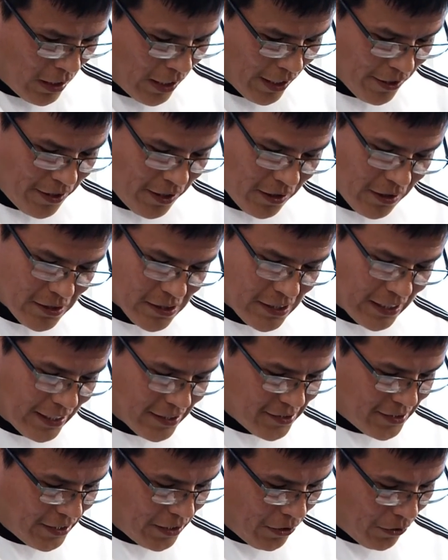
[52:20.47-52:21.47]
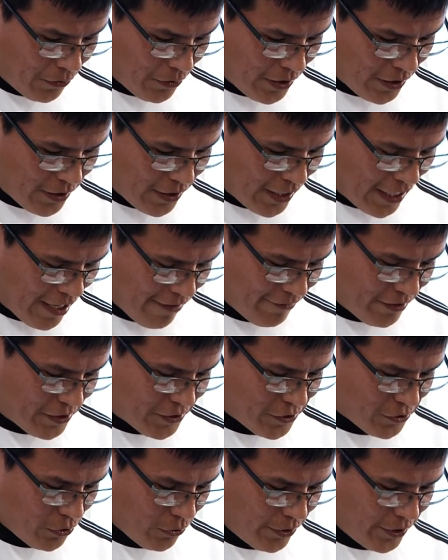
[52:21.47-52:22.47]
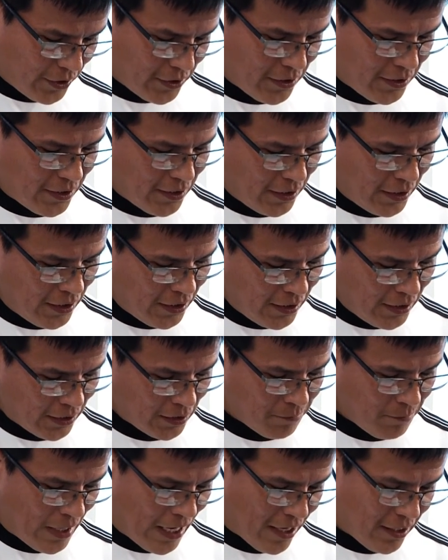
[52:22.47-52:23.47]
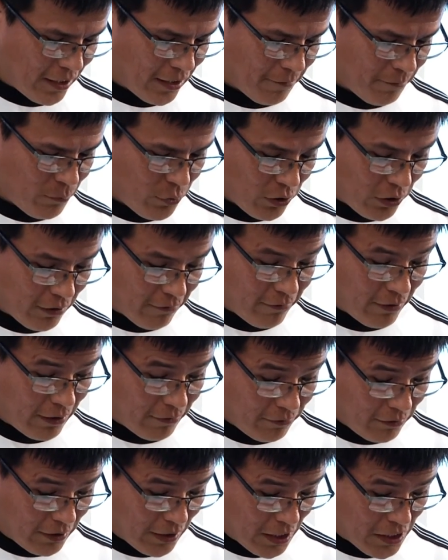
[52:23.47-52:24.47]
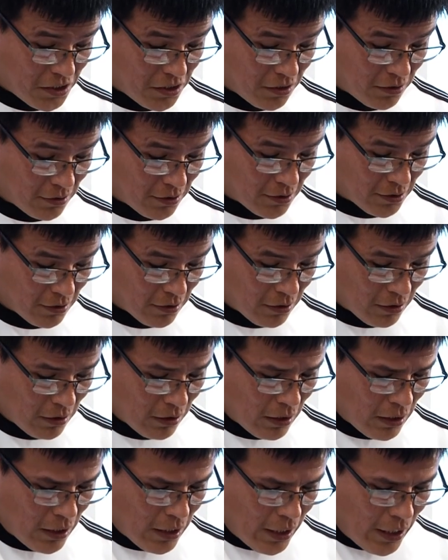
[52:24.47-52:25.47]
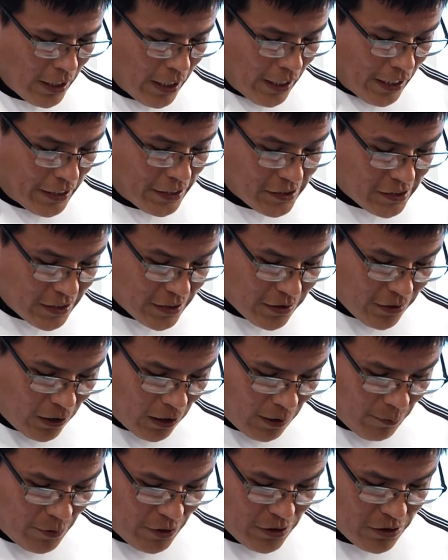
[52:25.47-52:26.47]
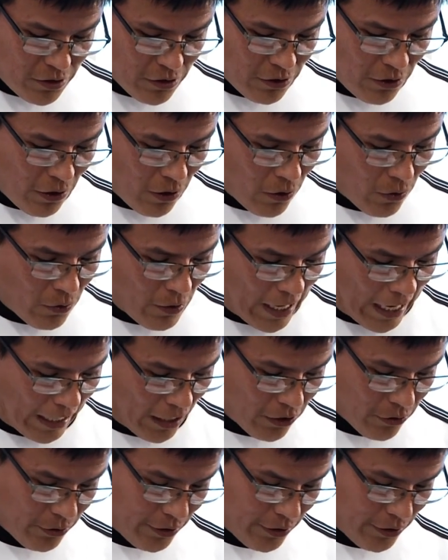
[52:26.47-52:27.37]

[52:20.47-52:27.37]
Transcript: I think this guy's decoding the ever so enigmatic book of Revelations. He's determined to know how